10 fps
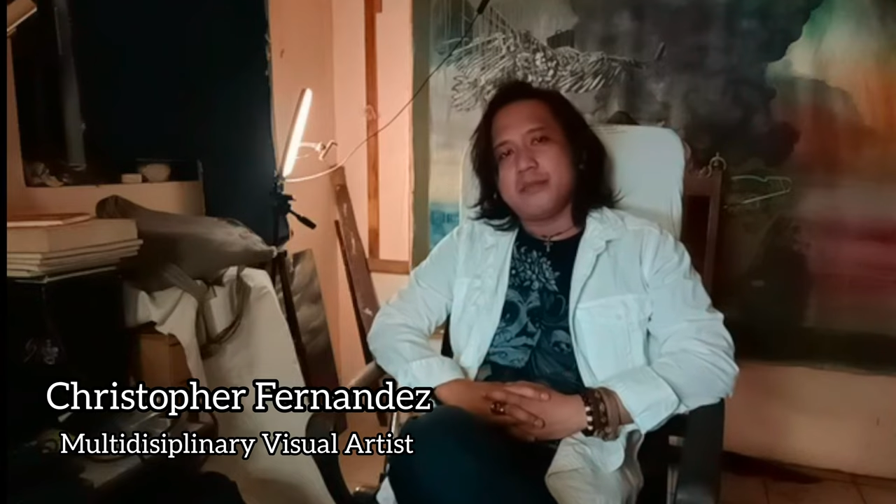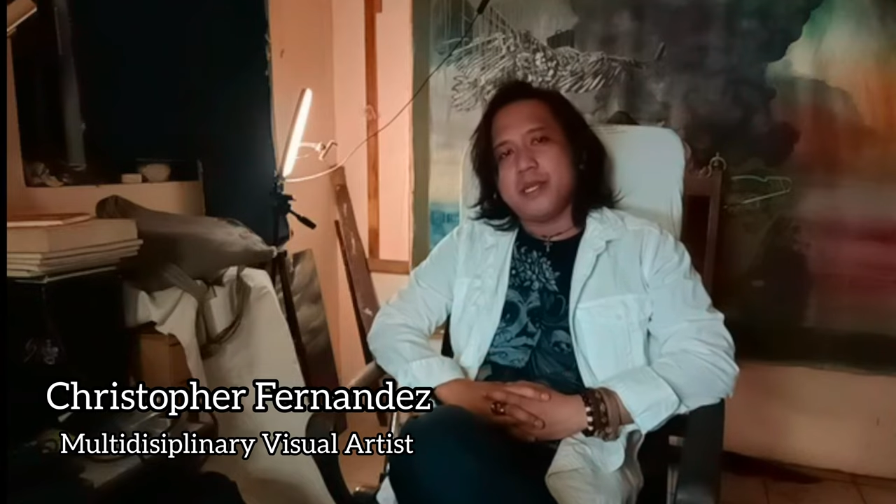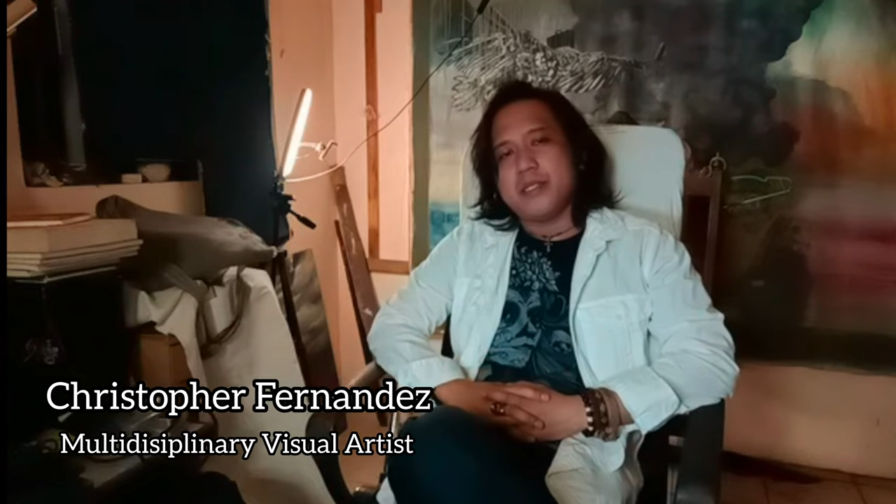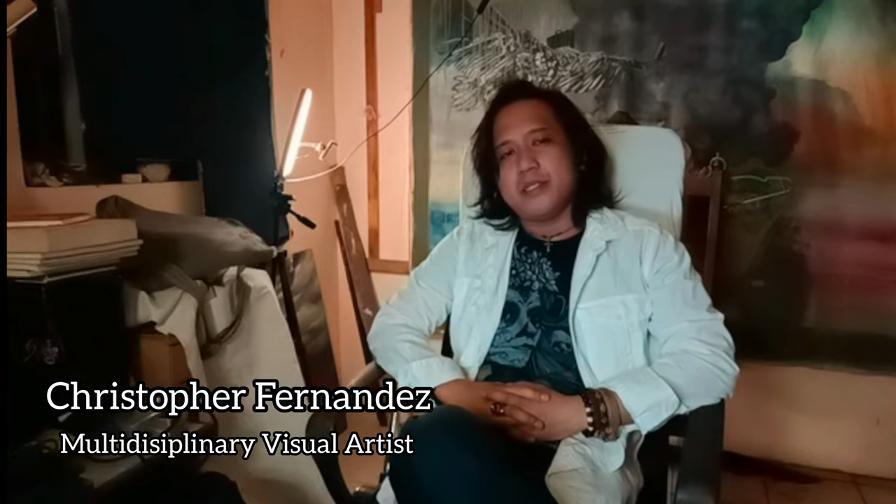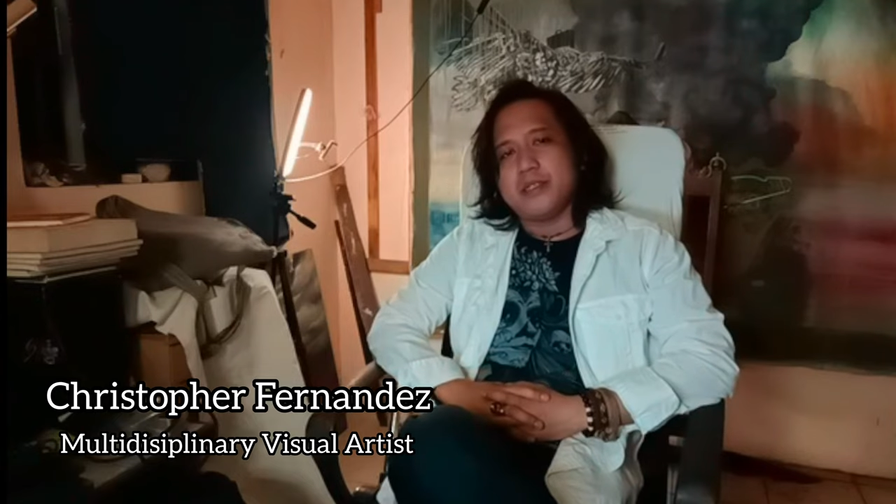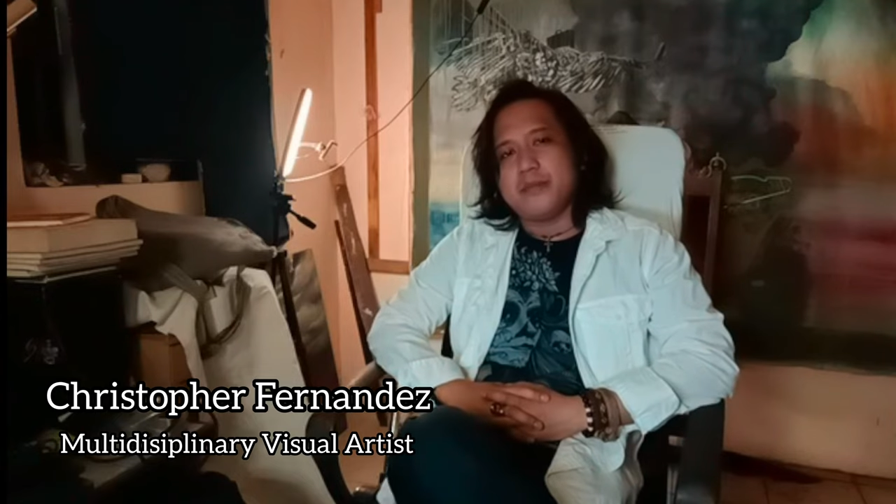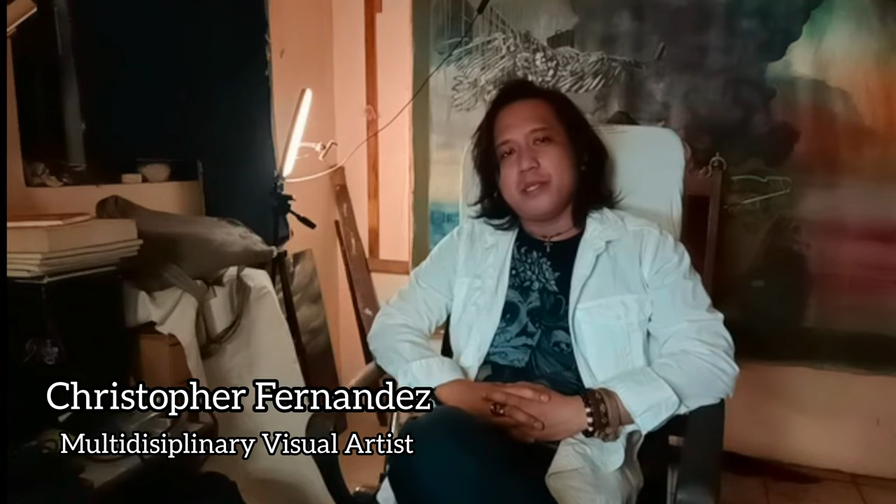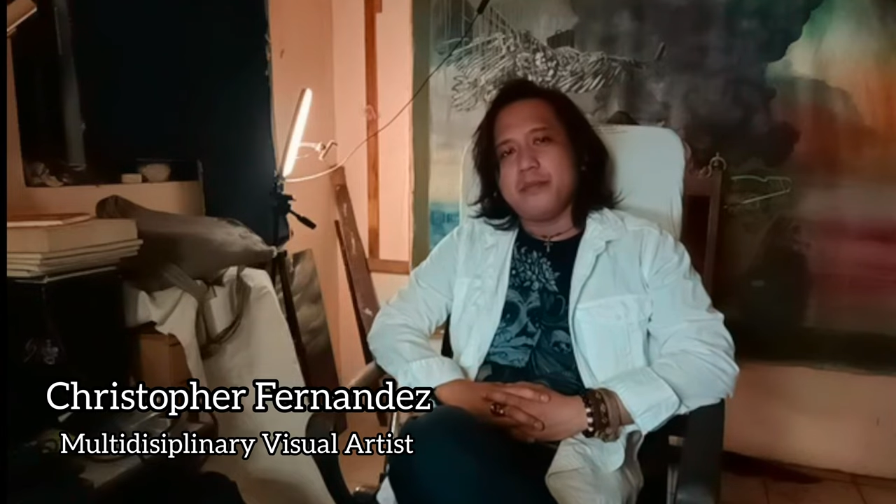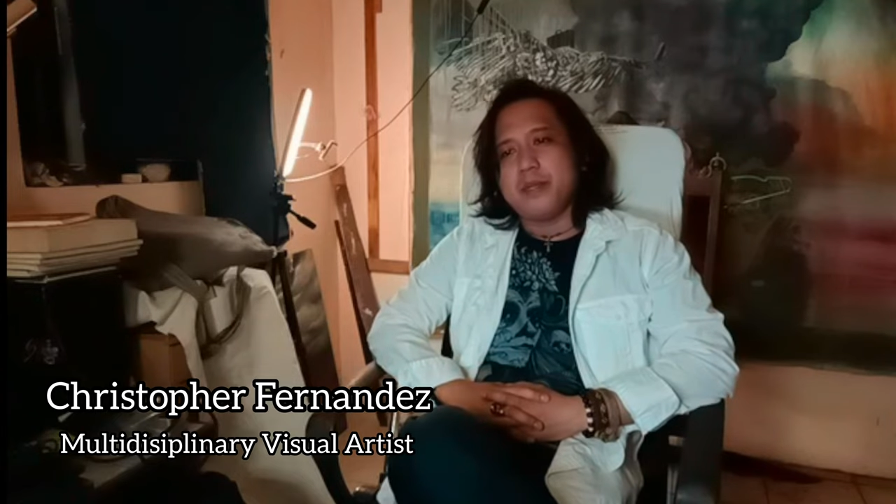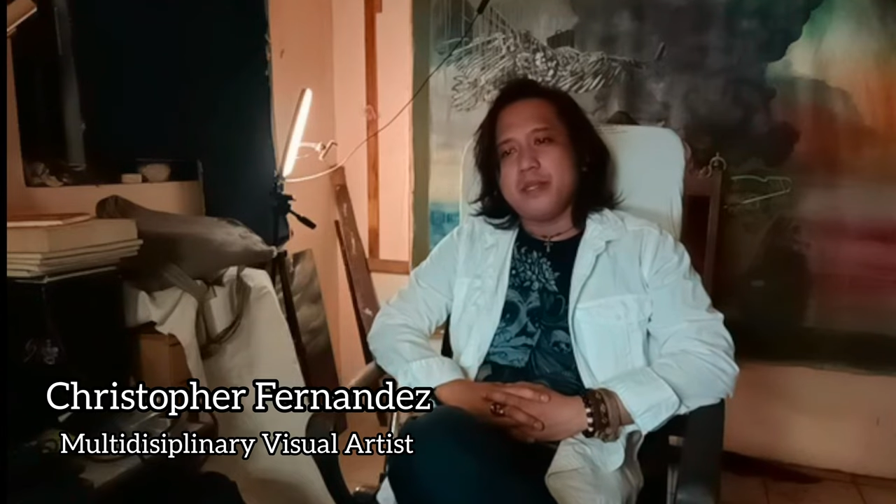based in the
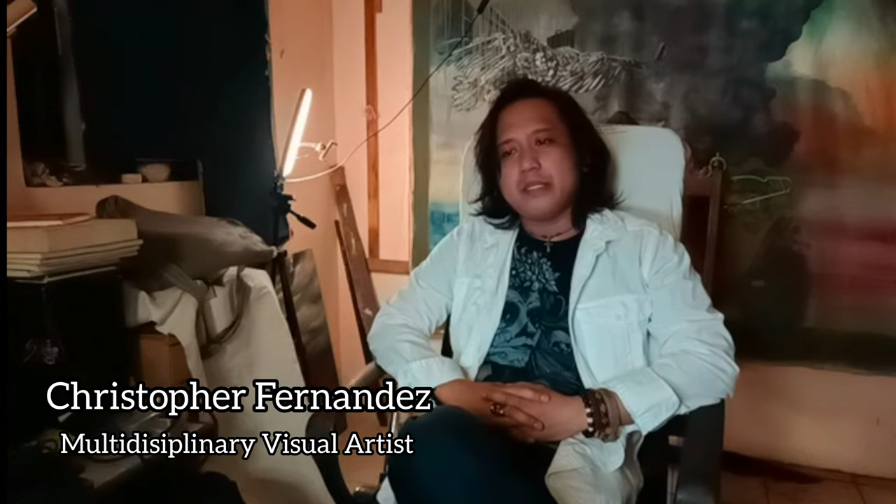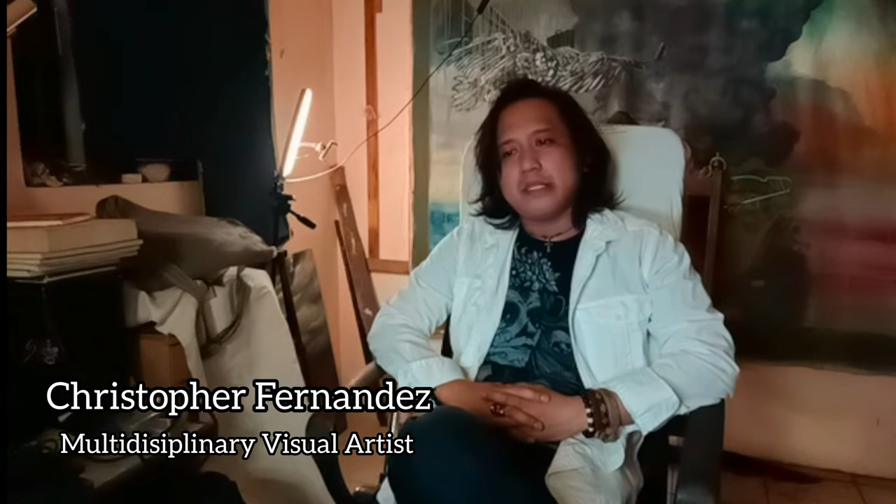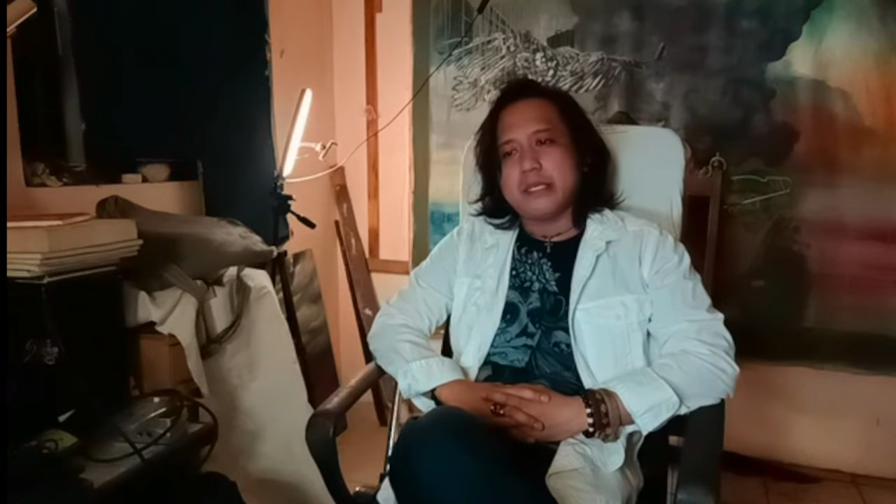Philippines.